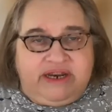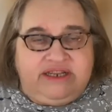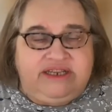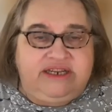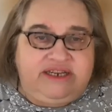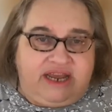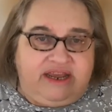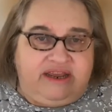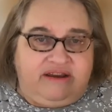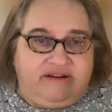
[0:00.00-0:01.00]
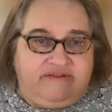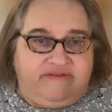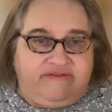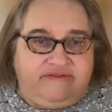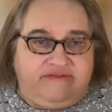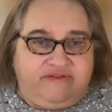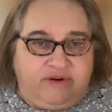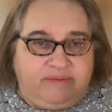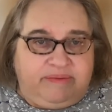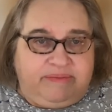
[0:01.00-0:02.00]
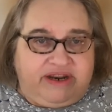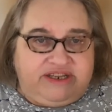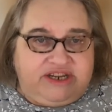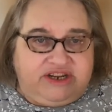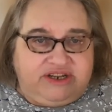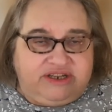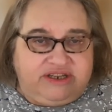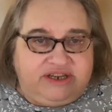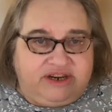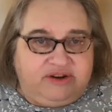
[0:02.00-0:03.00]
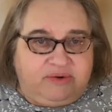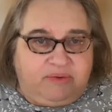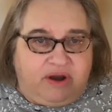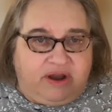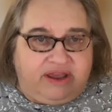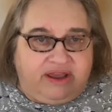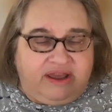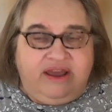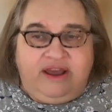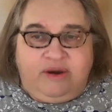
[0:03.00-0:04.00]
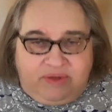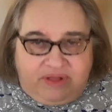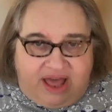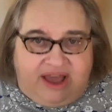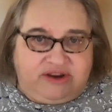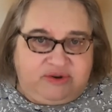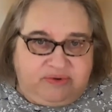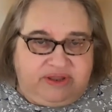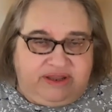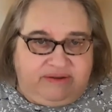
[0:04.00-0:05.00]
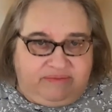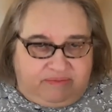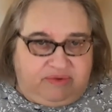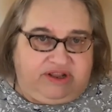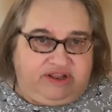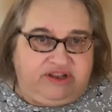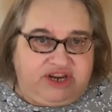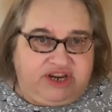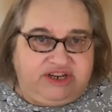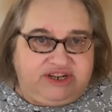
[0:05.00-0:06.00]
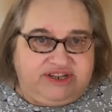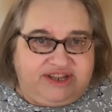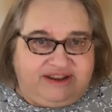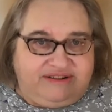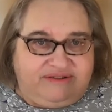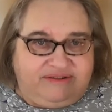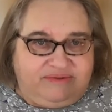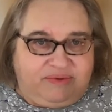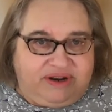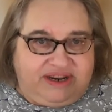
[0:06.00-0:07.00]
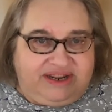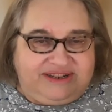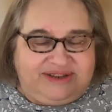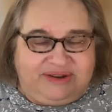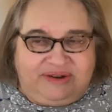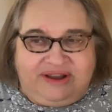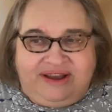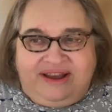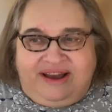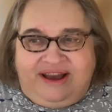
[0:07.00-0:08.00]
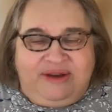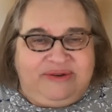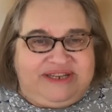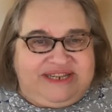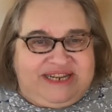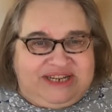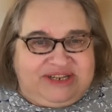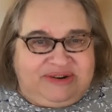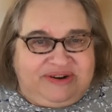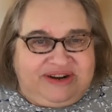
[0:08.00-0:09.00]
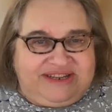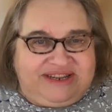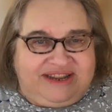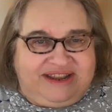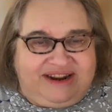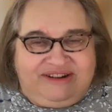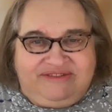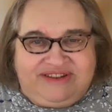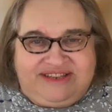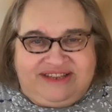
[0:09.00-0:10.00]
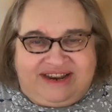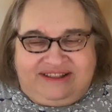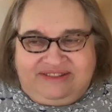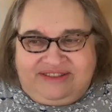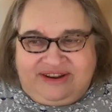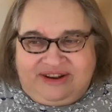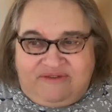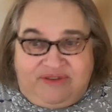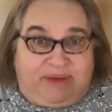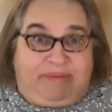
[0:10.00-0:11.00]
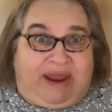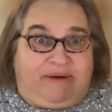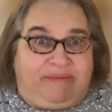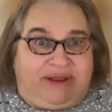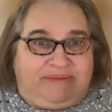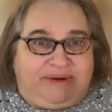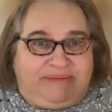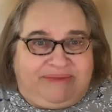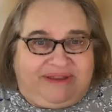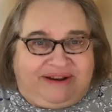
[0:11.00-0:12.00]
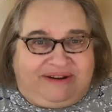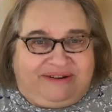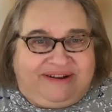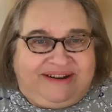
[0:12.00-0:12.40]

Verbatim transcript: minutes a day of formal meditation, sitting or walking, will actually bring the changes that one needs. So I always tease her and I say, I don't know if it's that healthy to go for the bare minimum, you know.